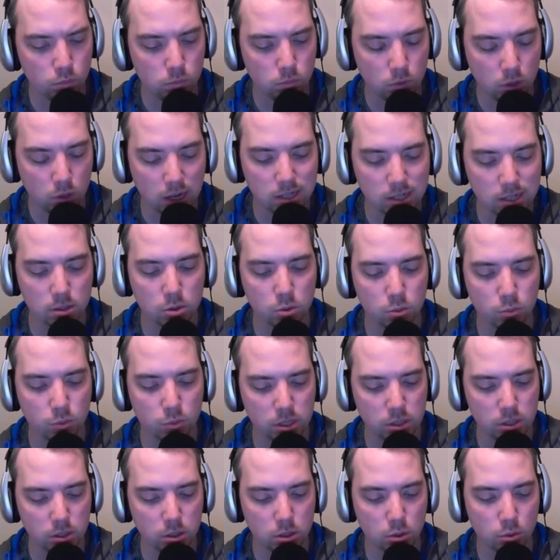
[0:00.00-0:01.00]
logical
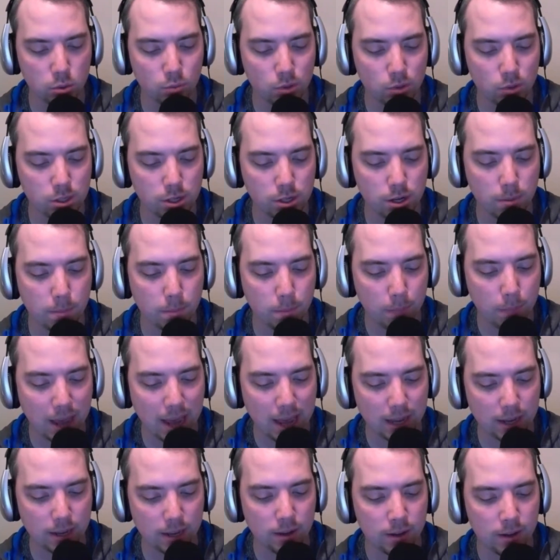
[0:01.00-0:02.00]
reason to rush him
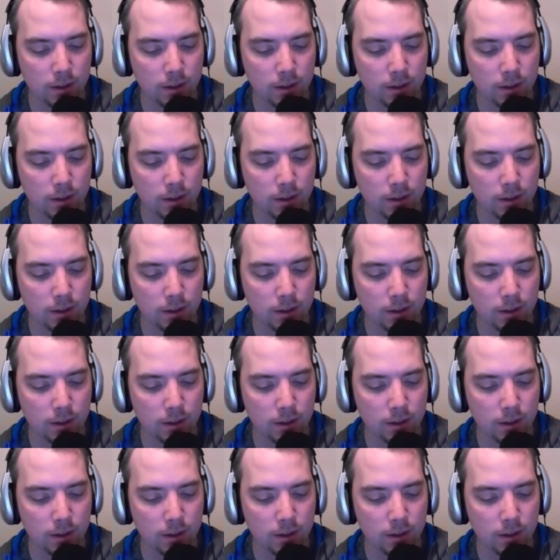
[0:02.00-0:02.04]
back